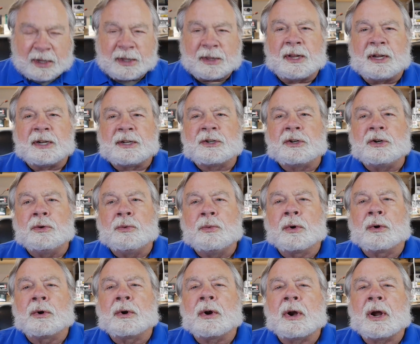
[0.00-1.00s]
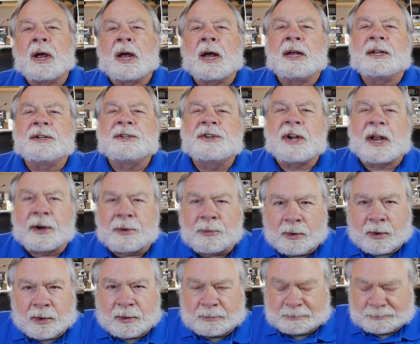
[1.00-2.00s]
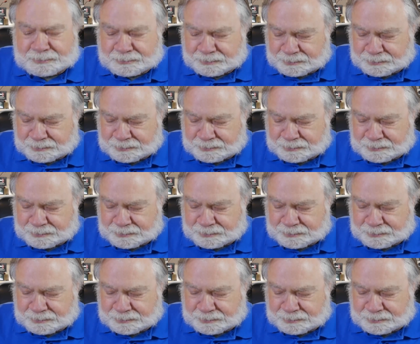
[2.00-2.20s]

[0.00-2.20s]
that you were a general